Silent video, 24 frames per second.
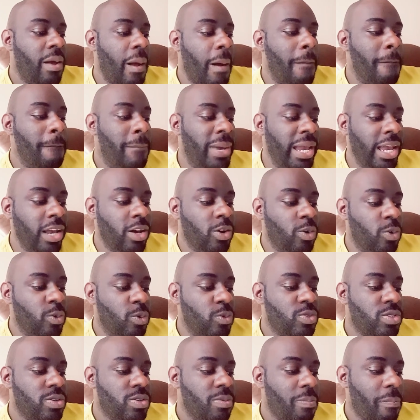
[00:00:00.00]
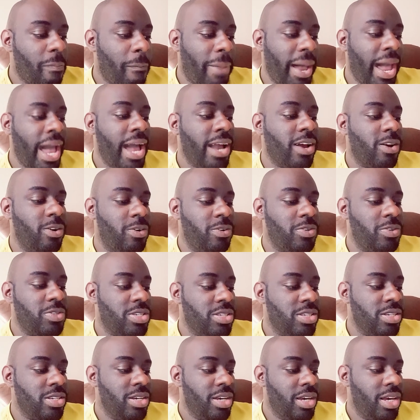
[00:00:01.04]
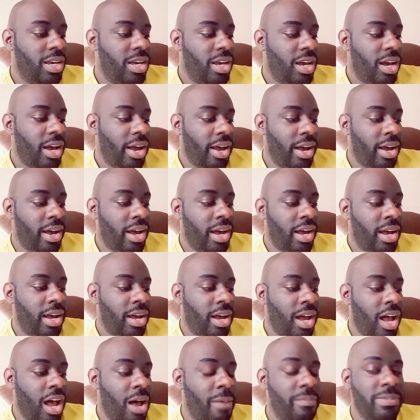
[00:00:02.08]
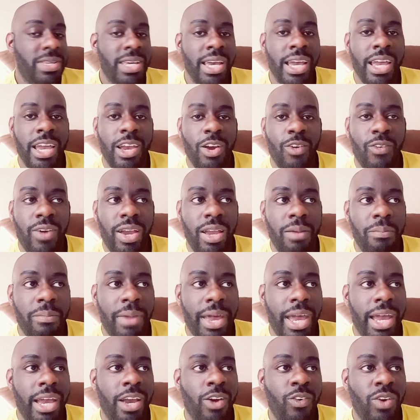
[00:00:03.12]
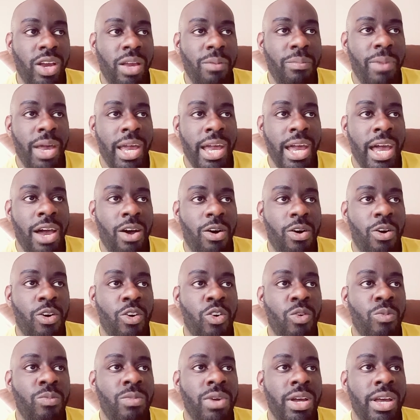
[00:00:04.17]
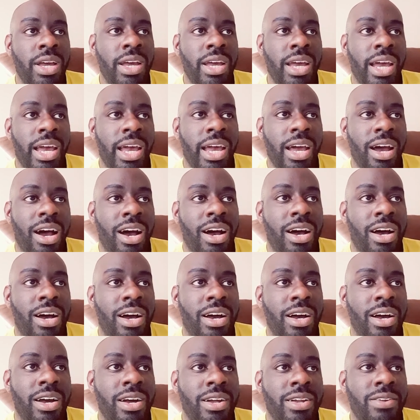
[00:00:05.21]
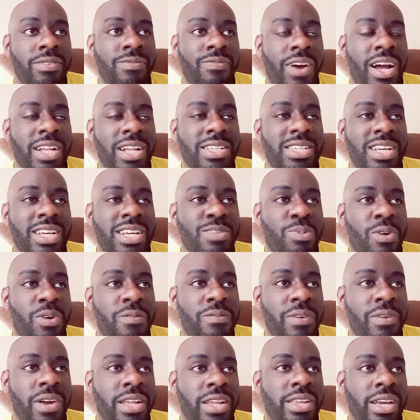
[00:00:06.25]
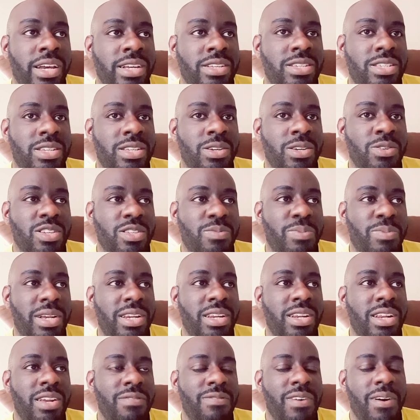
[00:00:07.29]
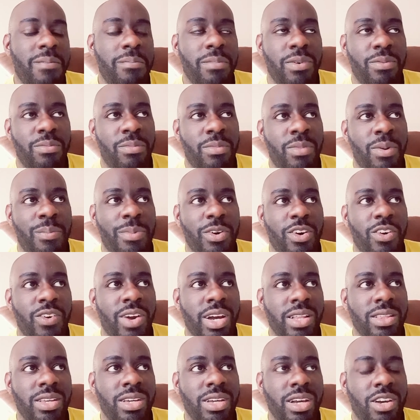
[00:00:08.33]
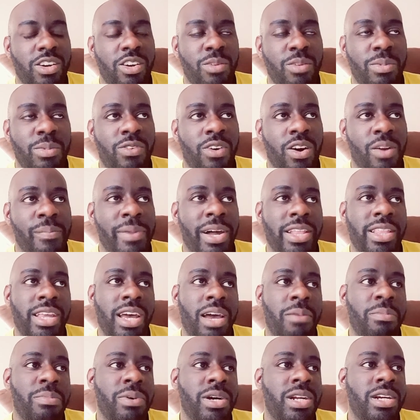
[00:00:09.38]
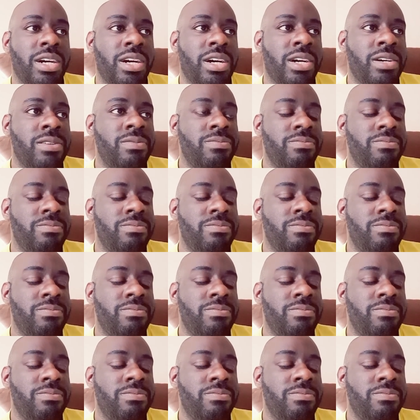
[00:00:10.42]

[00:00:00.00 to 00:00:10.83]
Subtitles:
Bengals, Packers. I'm taking Green Bay. Green Bay at home. Vontaze Burfict, I think, is still suspended, if I remember correctly. I could be wrong about that. But